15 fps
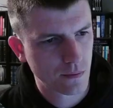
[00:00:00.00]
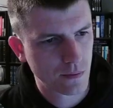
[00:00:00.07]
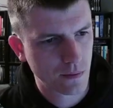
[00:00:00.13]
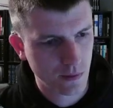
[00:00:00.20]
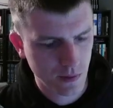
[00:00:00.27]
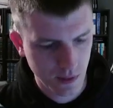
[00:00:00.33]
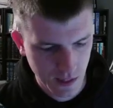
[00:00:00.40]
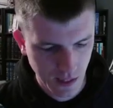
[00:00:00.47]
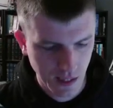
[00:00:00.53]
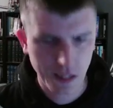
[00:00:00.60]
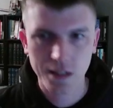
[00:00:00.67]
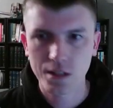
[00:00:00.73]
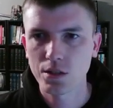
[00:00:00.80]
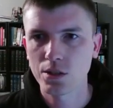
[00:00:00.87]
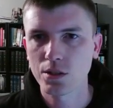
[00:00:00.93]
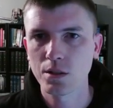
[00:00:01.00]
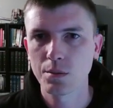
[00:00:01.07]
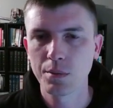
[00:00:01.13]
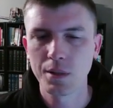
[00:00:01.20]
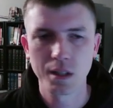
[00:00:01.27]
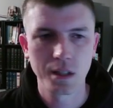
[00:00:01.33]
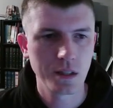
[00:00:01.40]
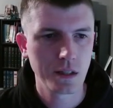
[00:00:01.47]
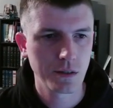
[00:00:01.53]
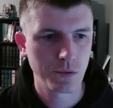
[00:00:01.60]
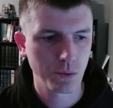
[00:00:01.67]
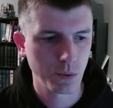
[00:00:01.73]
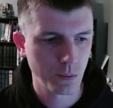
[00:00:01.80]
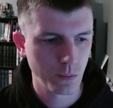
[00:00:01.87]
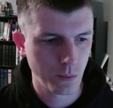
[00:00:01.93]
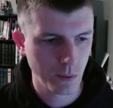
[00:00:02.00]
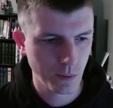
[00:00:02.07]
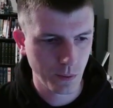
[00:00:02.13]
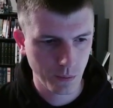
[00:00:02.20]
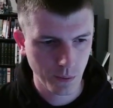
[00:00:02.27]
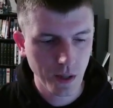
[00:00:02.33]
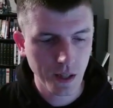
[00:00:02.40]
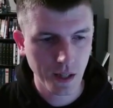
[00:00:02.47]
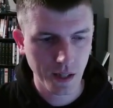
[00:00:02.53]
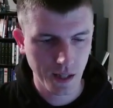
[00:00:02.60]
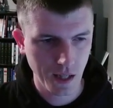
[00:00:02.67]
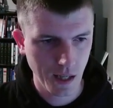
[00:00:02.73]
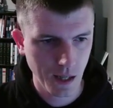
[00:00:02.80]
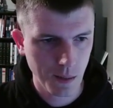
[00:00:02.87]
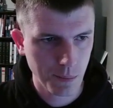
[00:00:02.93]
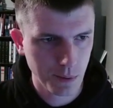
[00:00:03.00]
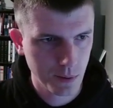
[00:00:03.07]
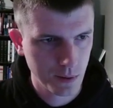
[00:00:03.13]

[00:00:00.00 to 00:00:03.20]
that should be, when we're running the app,